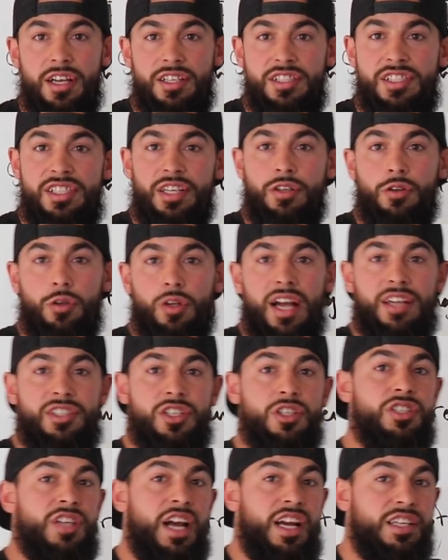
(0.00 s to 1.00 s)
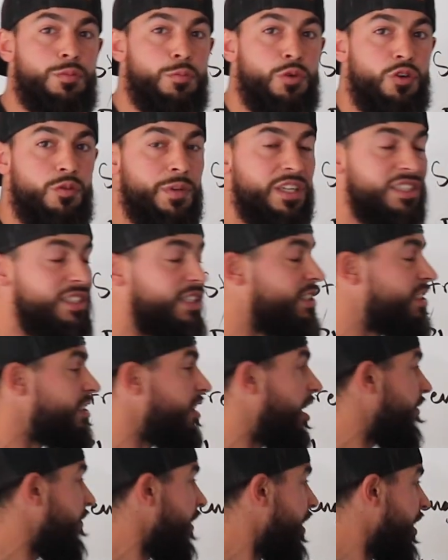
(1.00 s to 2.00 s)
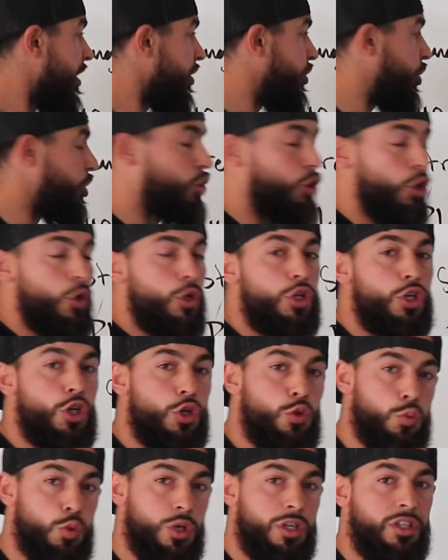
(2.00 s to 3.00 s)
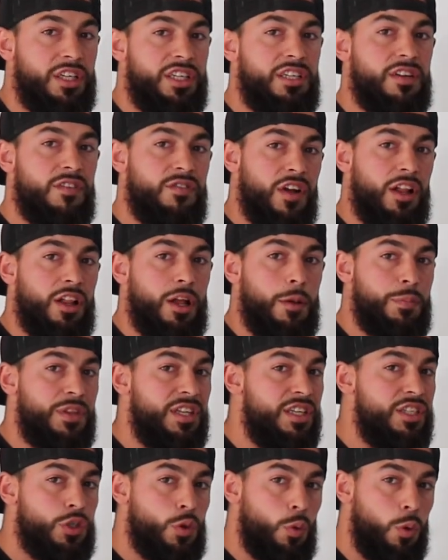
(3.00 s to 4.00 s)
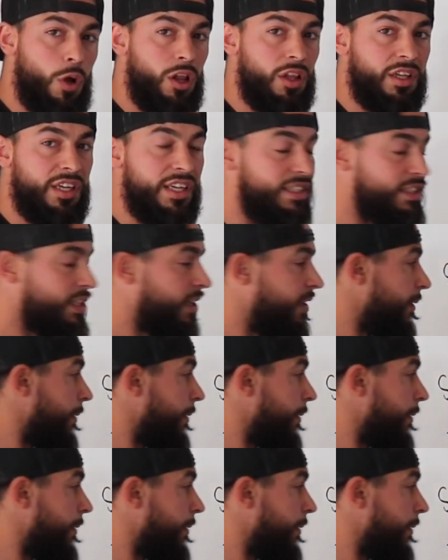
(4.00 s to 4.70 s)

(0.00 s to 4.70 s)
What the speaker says: single exercise movements and stuff, just so you could really develop these qualities.